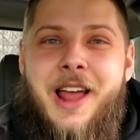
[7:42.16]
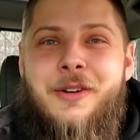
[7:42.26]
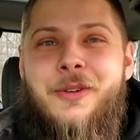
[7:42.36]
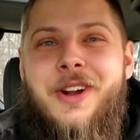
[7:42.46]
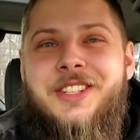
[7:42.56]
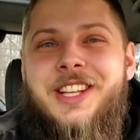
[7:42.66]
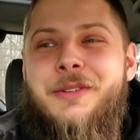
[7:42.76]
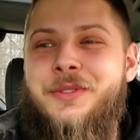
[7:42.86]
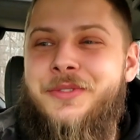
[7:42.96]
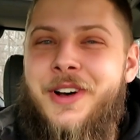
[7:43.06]
don't want to say it
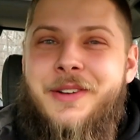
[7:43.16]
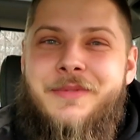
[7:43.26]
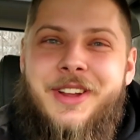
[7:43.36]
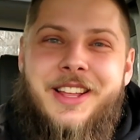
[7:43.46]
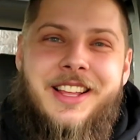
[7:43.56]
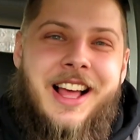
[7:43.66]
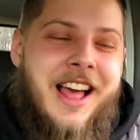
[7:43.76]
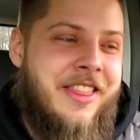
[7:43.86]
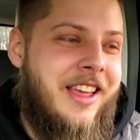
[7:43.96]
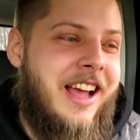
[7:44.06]
was fun, but
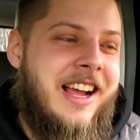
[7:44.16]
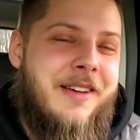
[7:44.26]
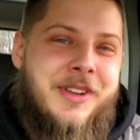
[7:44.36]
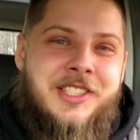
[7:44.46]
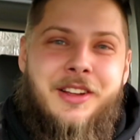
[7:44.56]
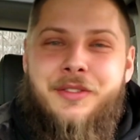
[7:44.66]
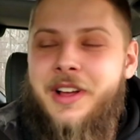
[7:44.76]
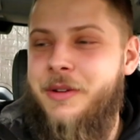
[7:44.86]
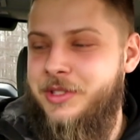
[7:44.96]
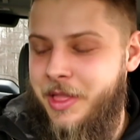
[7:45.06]
I think I got
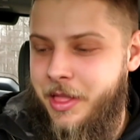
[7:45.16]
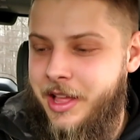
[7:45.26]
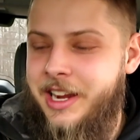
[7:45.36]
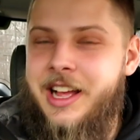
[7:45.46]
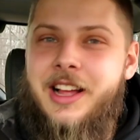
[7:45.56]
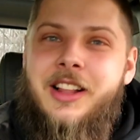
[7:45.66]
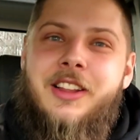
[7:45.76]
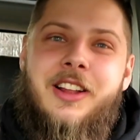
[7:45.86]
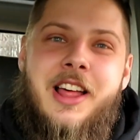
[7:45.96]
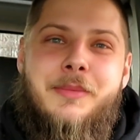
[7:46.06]
a
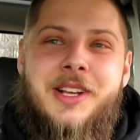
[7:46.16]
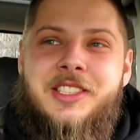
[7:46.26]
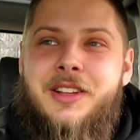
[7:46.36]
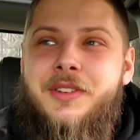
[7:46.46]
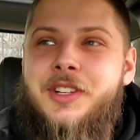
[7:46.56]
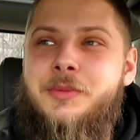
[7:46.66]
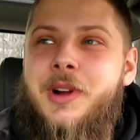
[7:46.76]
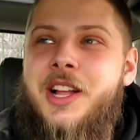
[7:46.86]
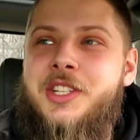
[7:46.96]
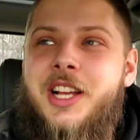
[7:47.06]
little ahead of myself on this
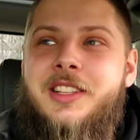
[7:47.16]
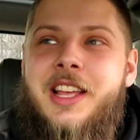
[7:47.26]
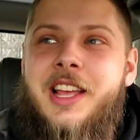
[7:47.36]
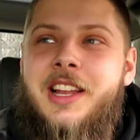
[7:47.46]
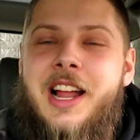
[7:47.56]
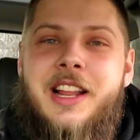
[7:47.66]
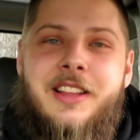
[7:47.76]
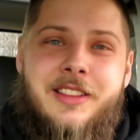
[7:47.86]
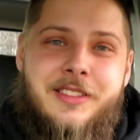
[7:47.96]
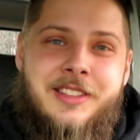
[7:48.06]
project, and
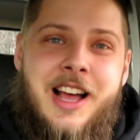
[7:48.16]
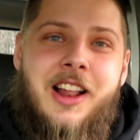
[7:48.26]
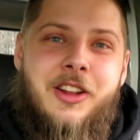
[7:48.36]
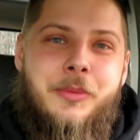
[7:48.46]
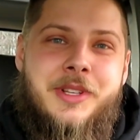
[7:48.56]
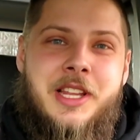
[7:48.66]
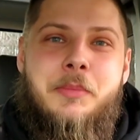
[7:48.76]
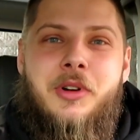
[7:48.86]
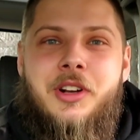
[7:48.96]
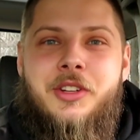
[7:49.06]
I got a little bit
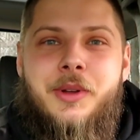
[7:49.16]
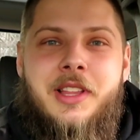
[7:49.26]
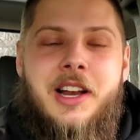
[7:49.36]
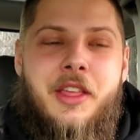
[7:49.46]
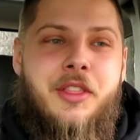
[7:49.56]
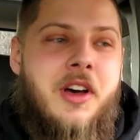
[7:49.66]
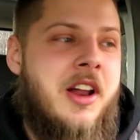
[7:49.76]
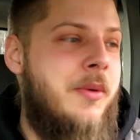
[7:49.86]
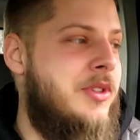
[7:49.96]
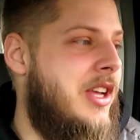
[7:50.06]
deeper into it than I thought
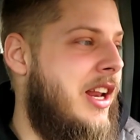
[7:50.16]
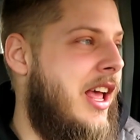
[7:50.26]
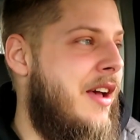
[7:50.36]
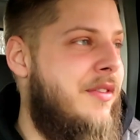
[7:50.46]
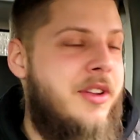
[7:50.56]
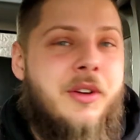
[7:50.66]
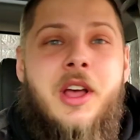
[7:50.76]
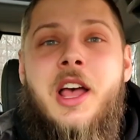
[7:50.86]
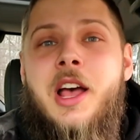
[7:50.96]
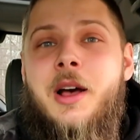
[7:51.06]
I was gonna have to.
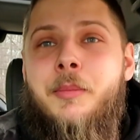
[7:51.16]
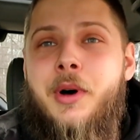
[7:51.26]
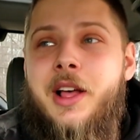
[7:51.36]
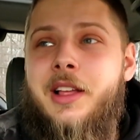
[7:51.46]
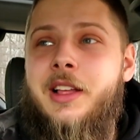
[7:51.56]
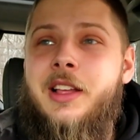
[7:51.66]
But